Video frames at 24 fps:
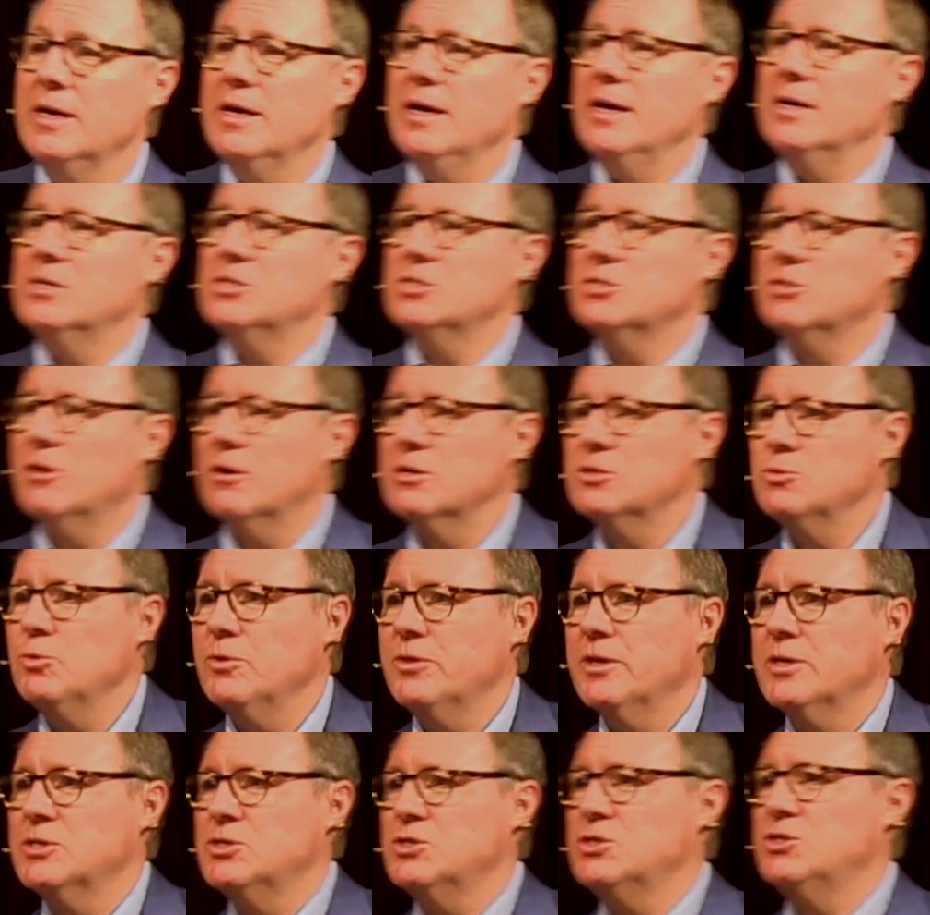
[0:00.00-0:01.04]
it starts
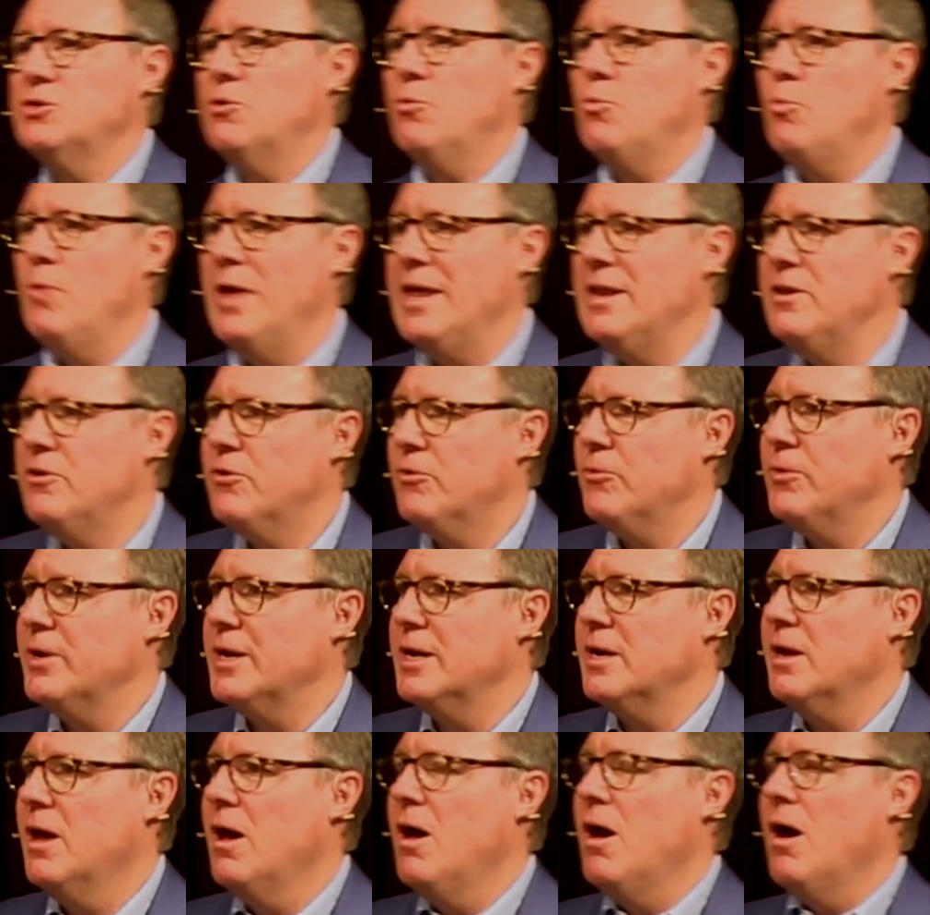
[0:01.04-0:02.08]
with us
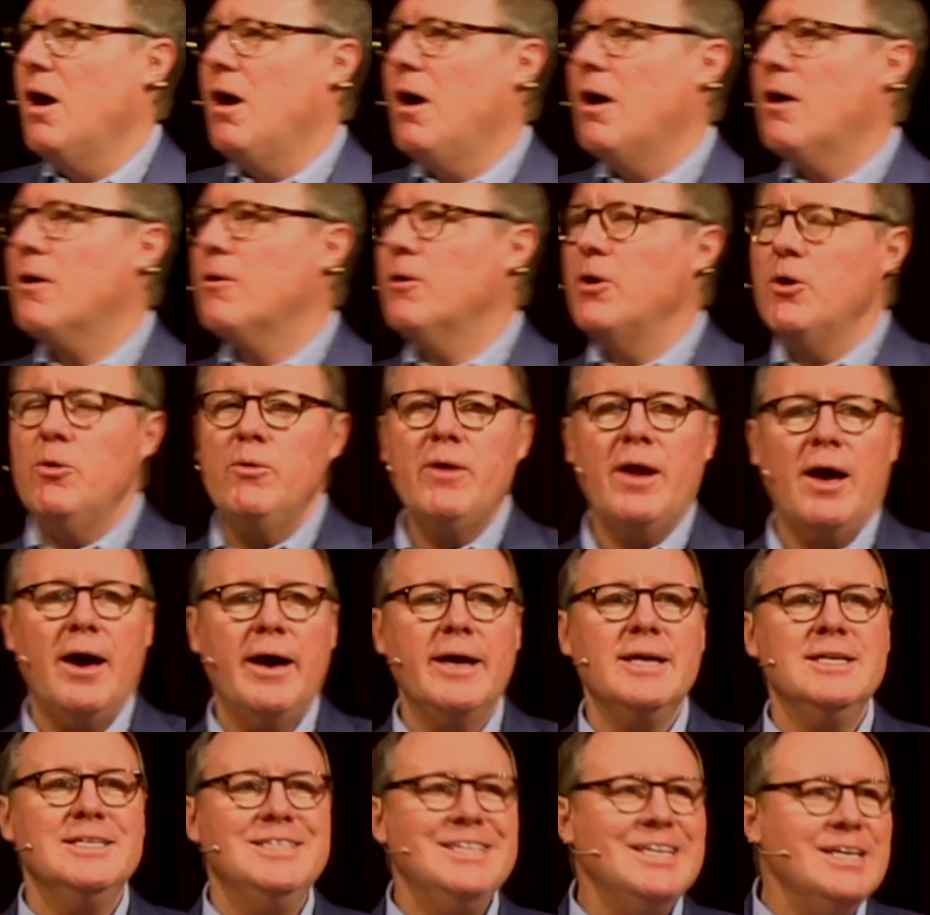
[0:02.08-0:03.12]
surrendering our own
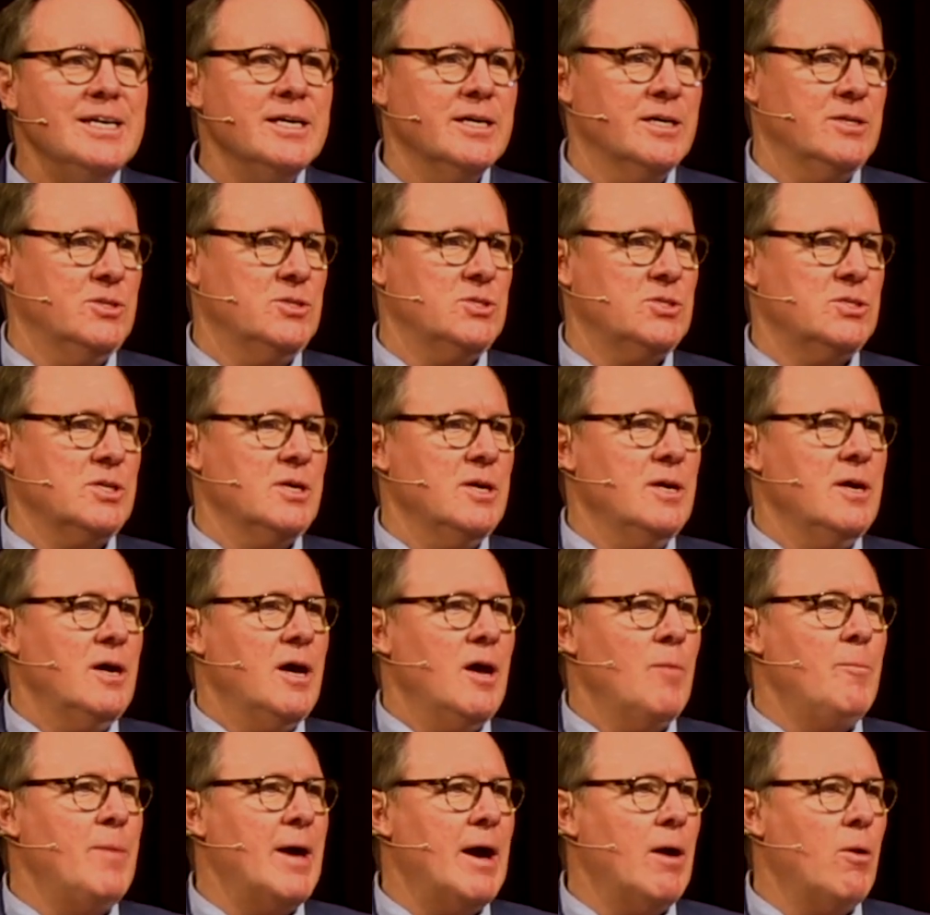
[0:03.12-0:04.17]
ideas
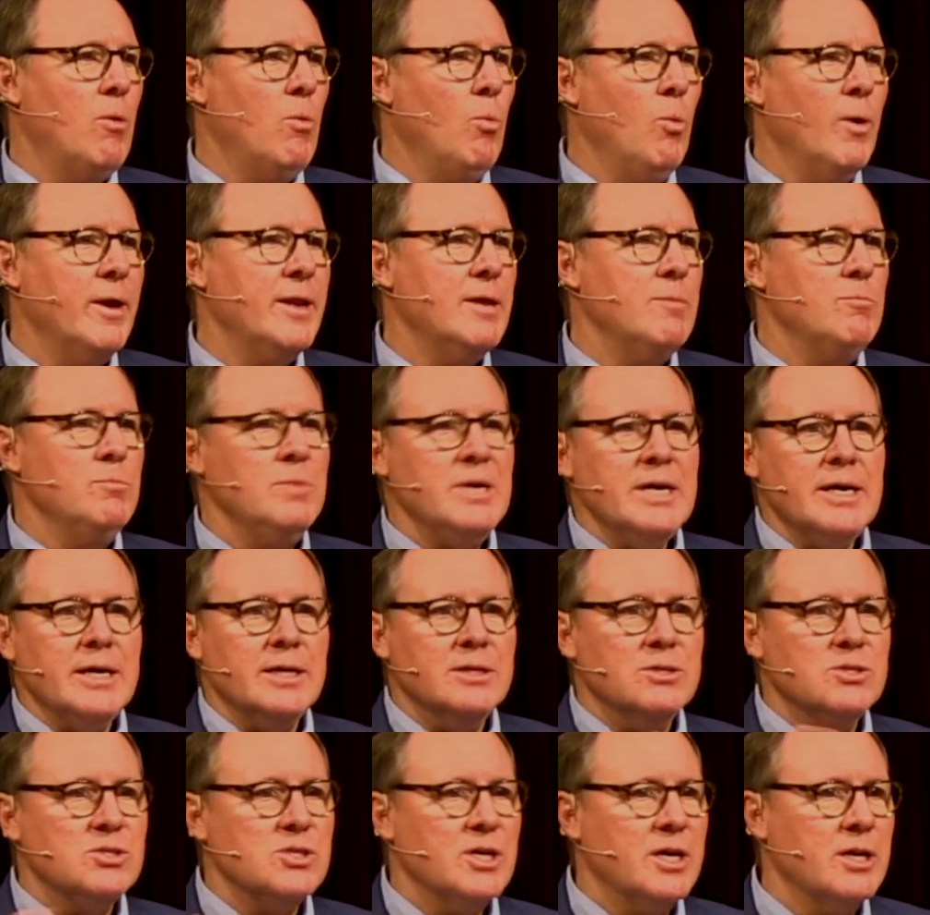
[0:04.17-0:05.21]
about what it
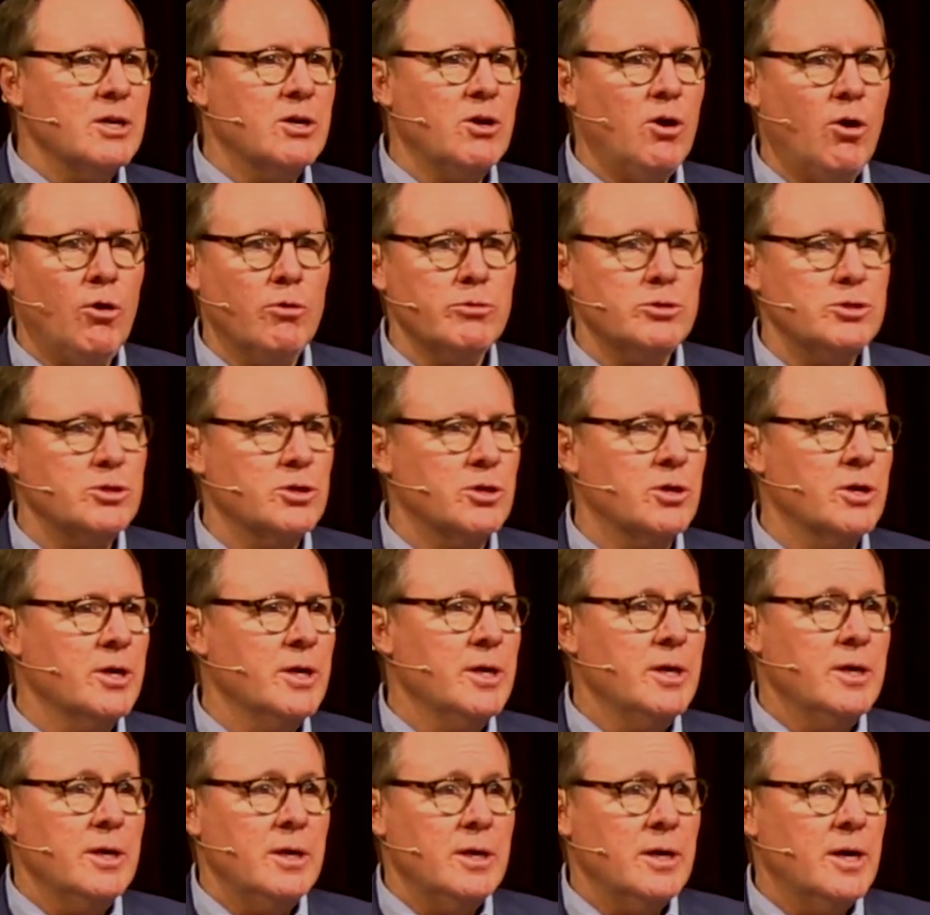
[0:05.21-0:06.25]
means in culture
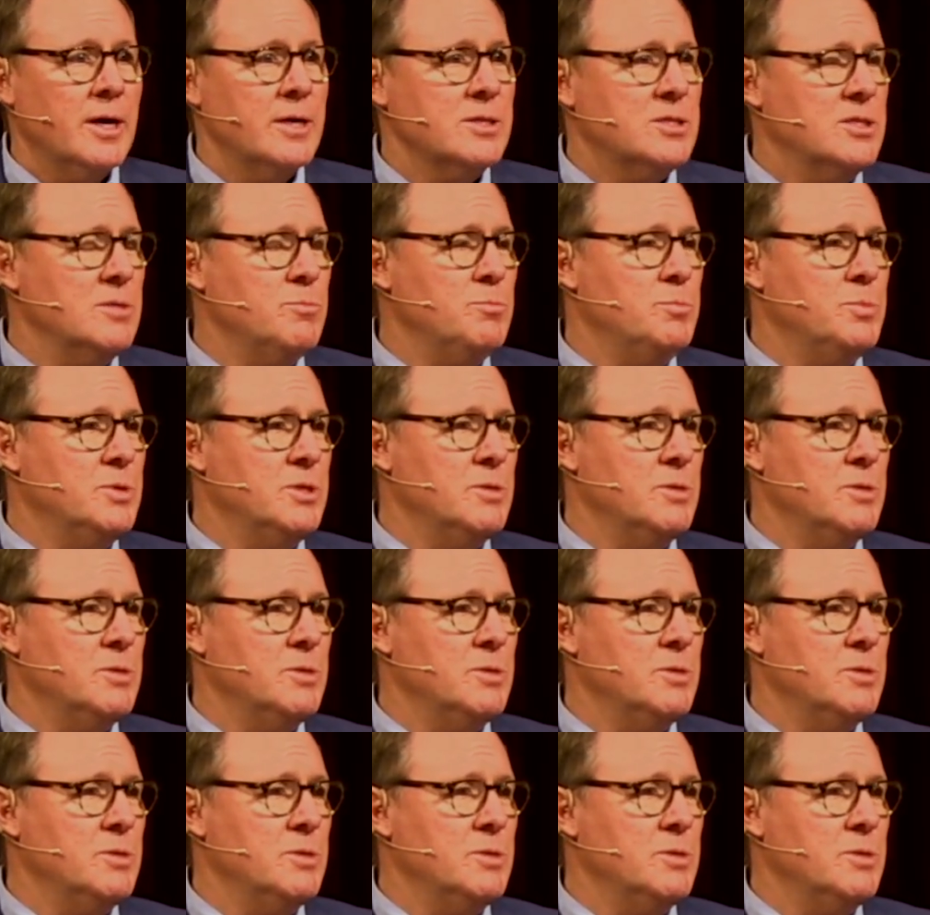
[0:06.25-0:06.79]
uh, to,